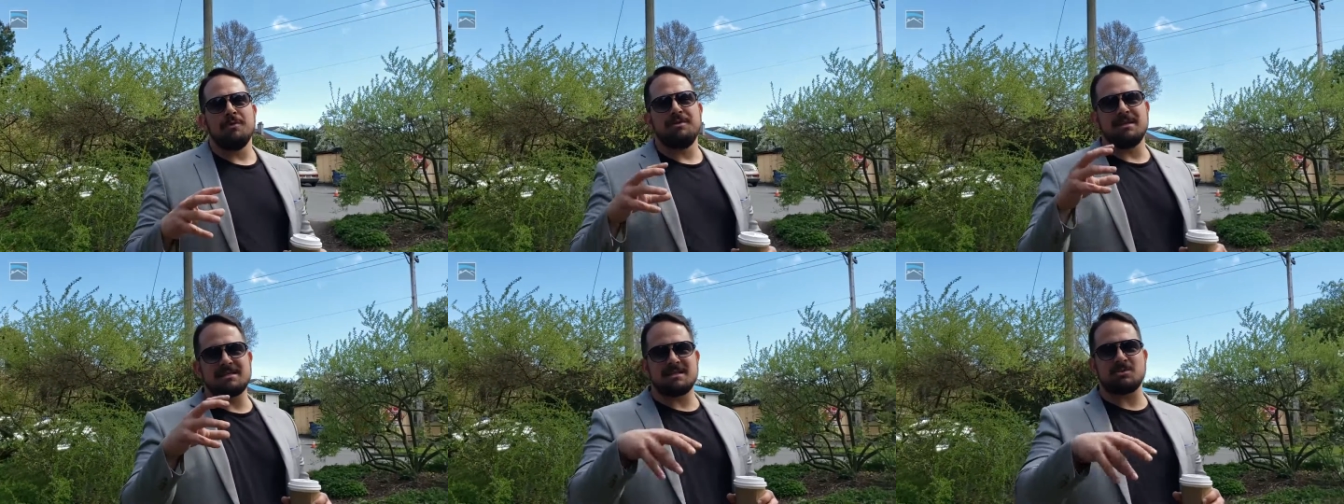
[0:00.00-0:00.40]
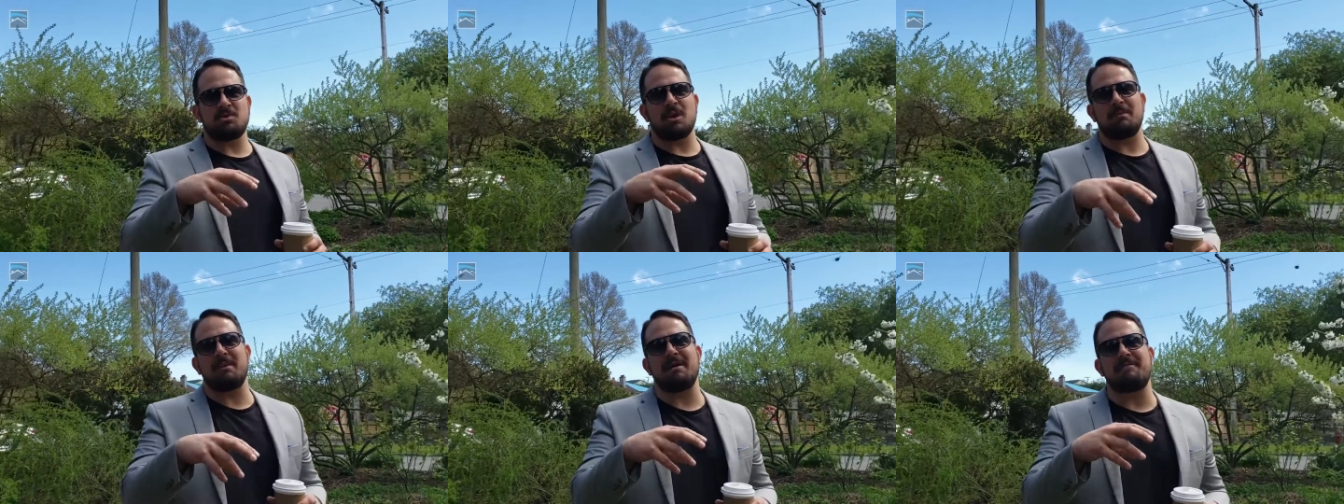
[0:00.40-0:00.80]
this is
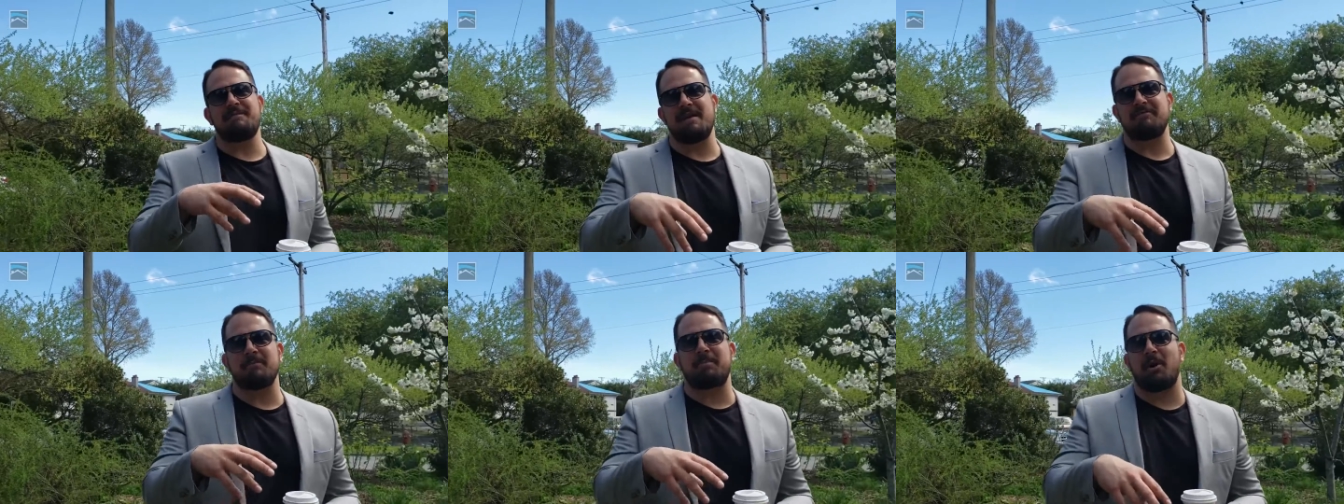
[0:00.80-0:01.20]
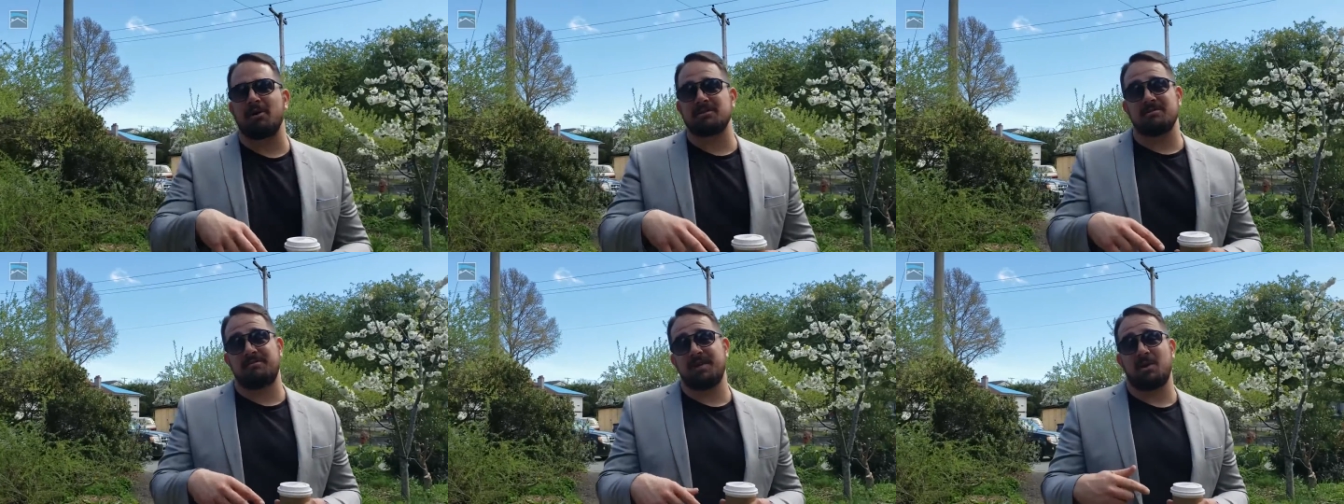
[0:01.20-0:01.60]
one of my favorite
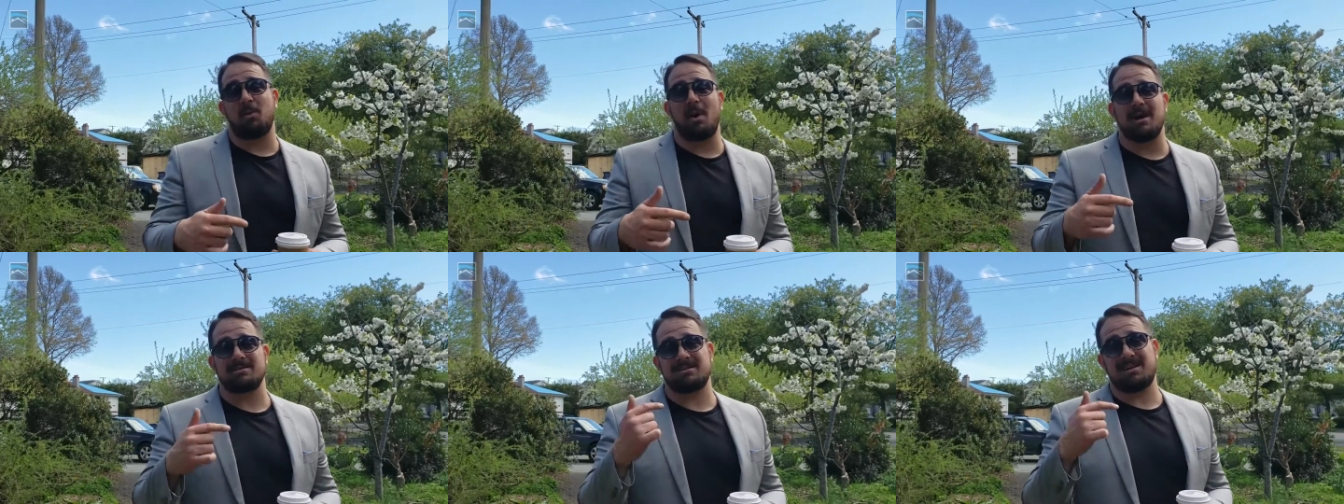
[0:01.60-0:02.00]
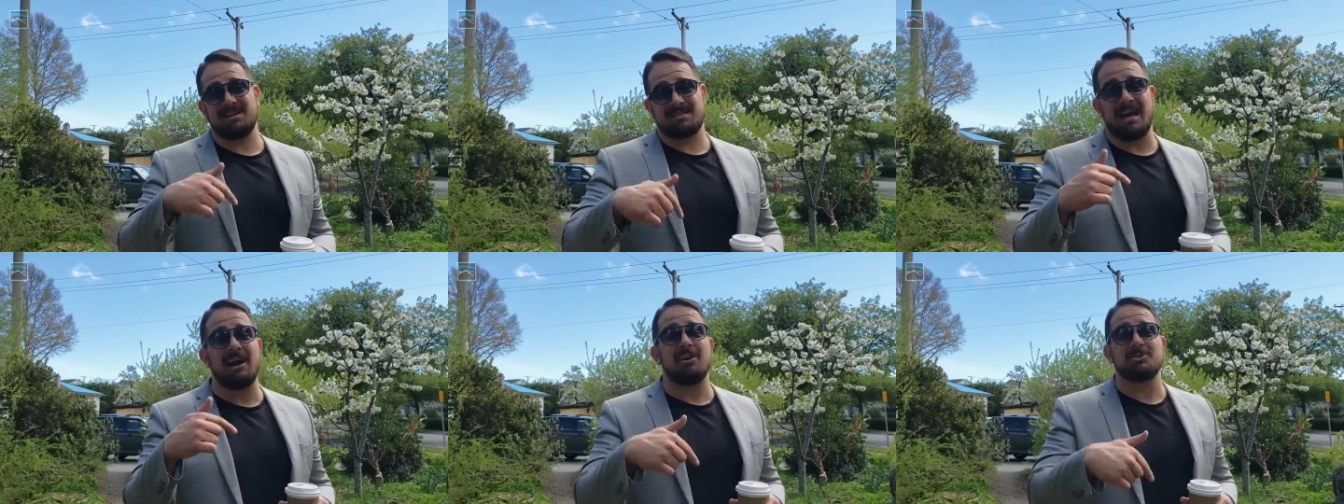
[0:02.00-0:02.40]
parts of Vic West
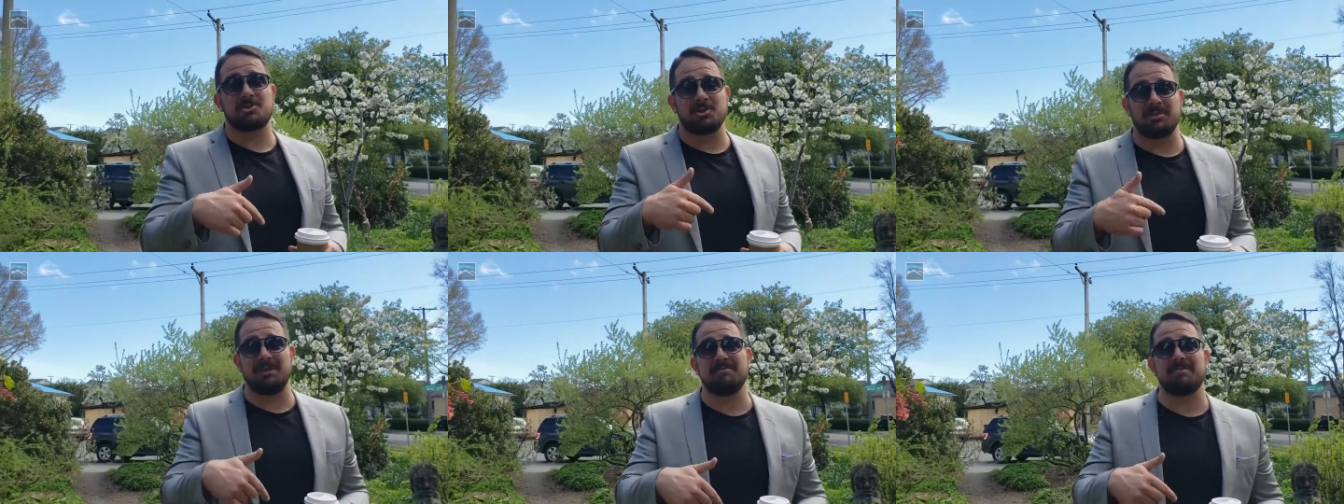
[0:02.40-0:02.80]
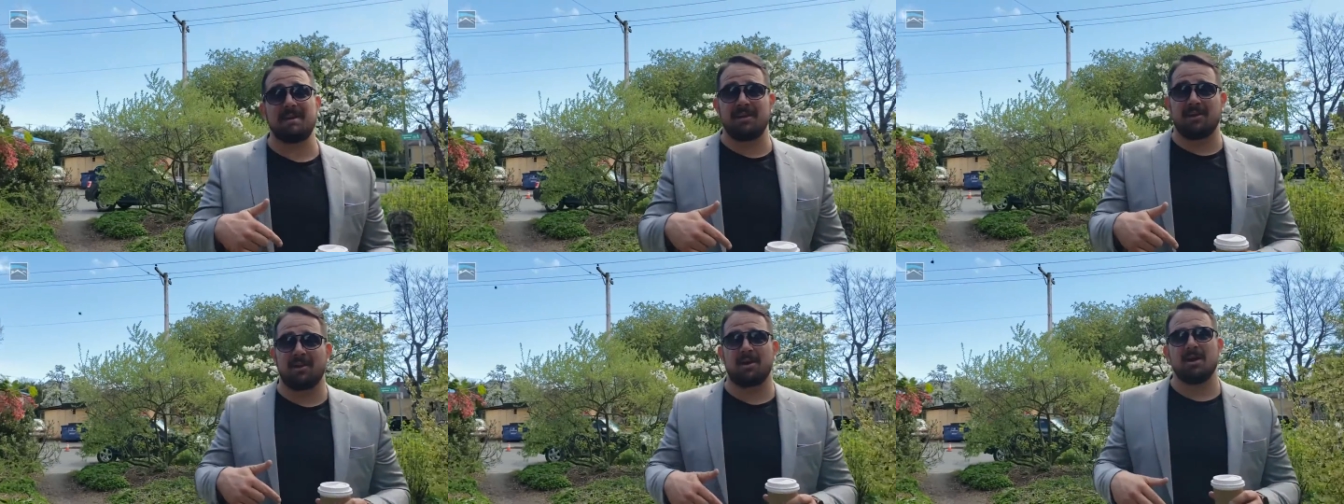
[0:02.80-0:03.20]
because I also live
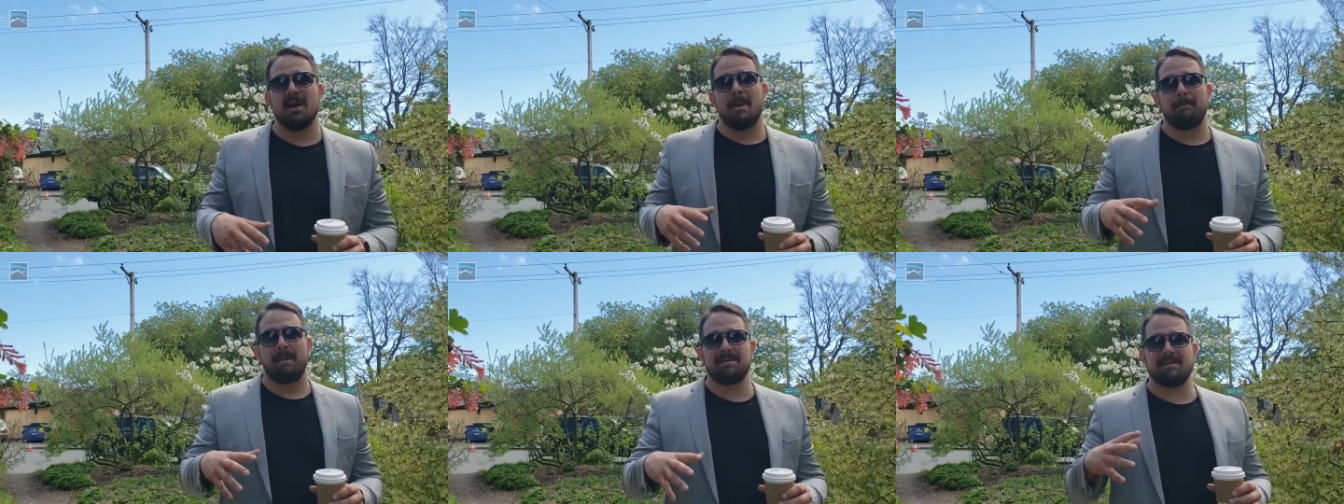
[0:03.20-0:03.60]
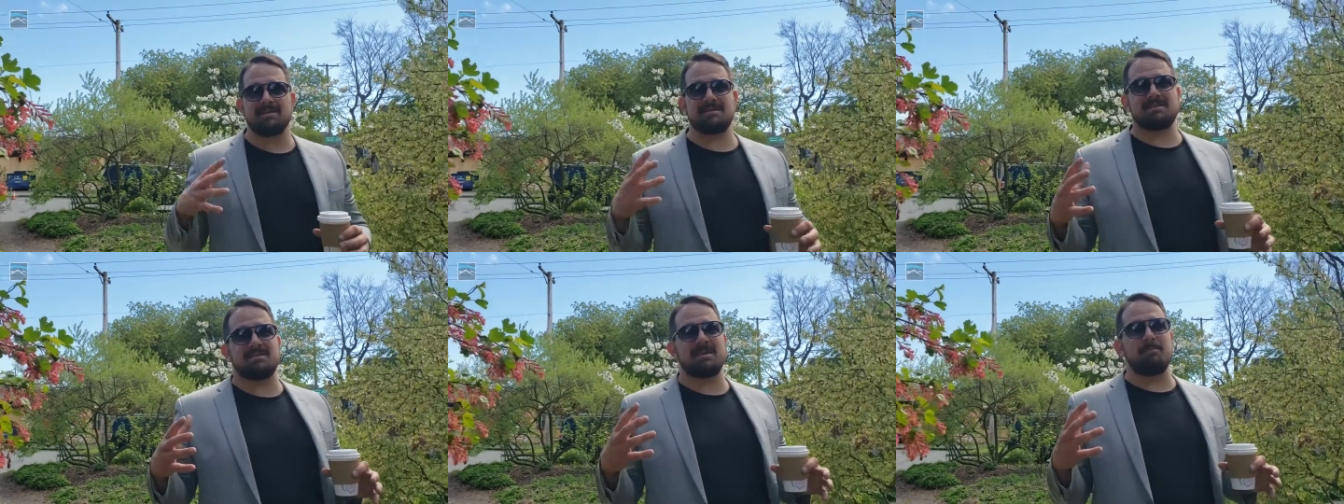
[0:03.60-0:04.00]
here, but
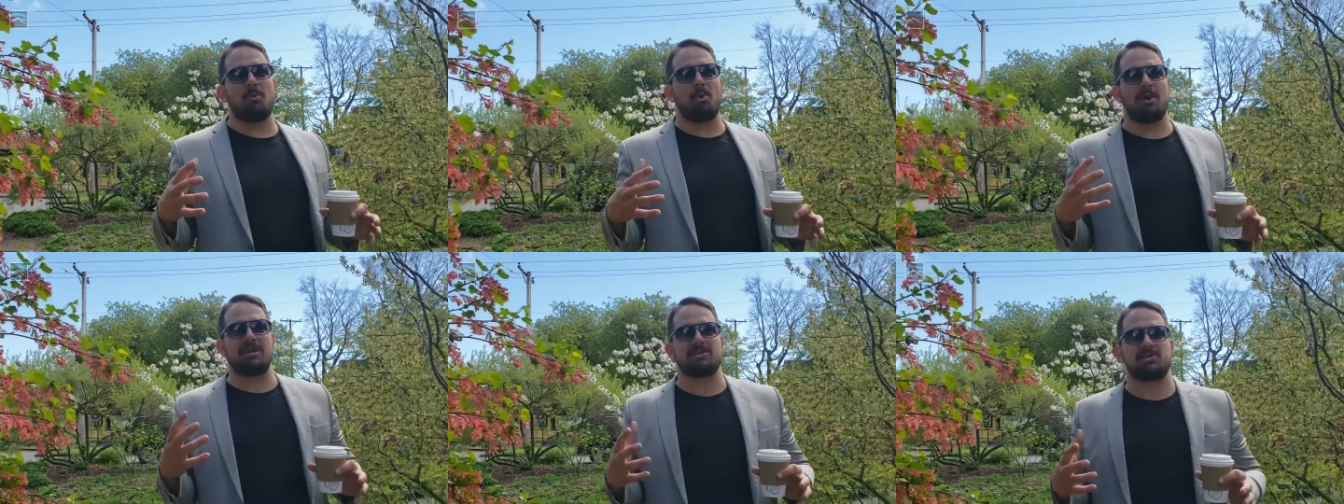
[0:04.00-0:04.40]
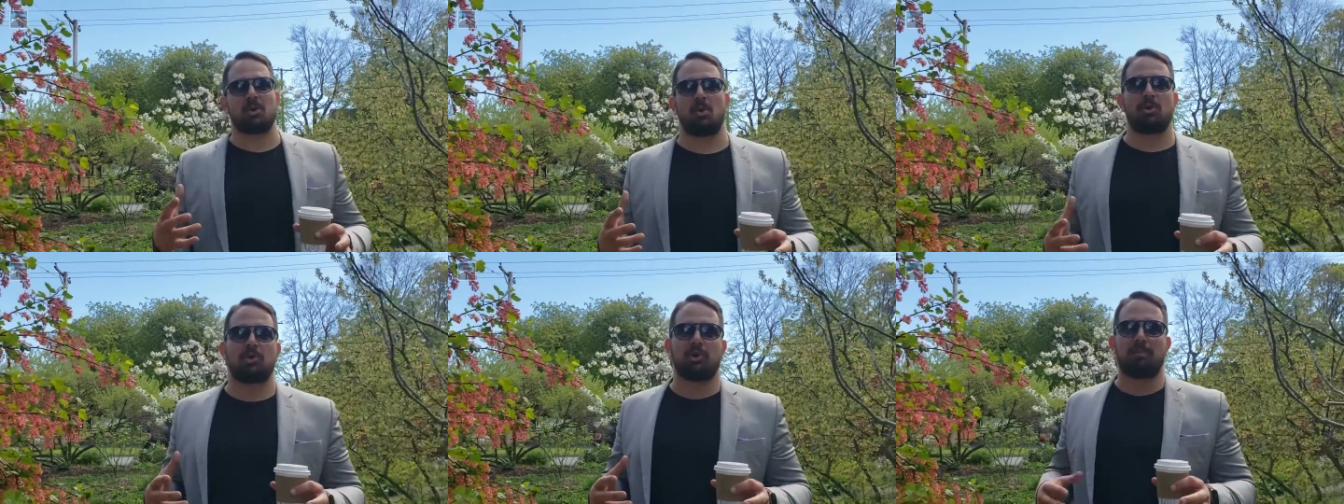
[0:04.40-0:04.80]
this is the more
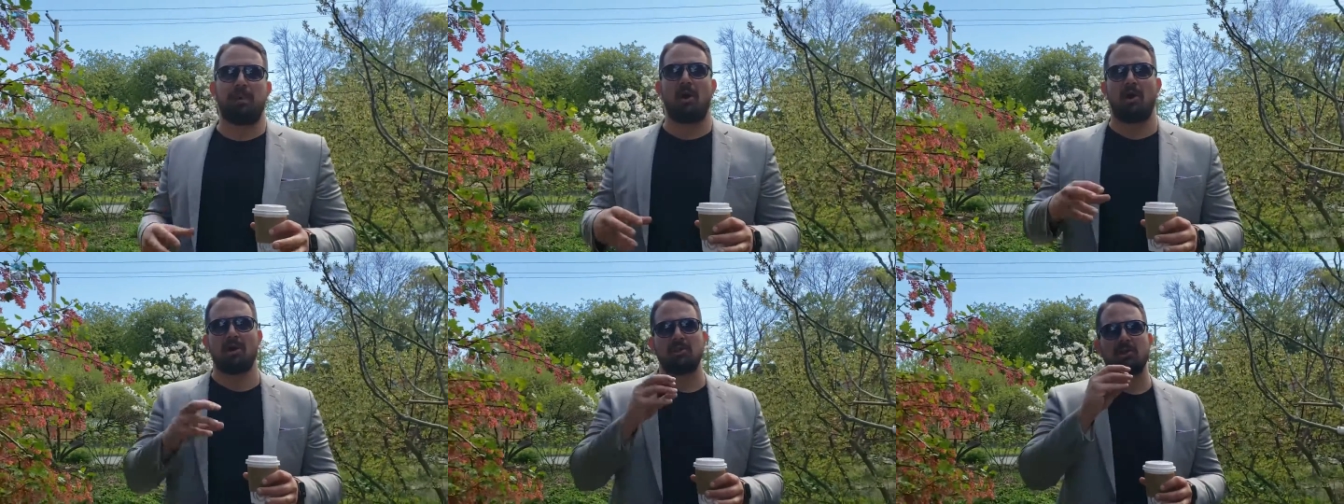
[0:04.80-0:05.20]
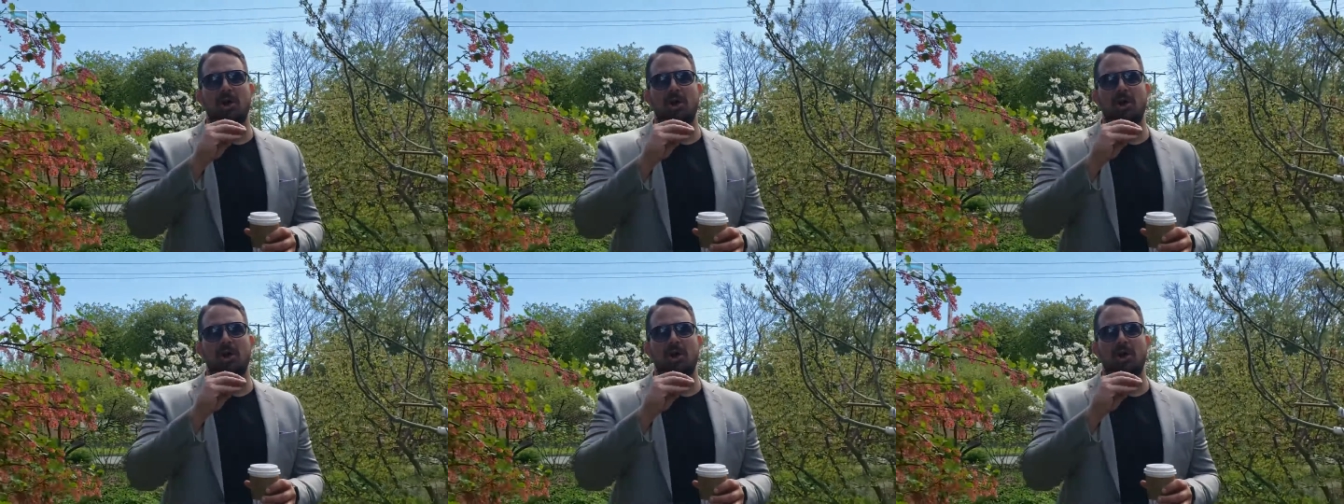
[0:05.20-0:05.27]
historical part.